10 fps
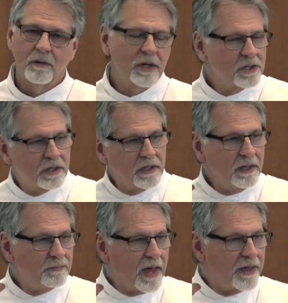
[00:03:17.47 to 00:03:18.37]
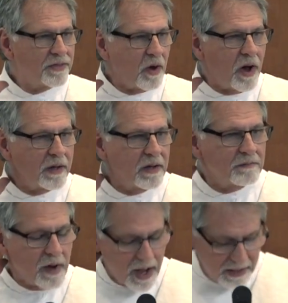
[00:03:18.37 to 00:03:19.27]
I want you to keep that thought
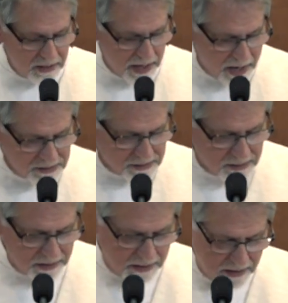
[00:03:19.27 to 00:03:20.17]
in mind as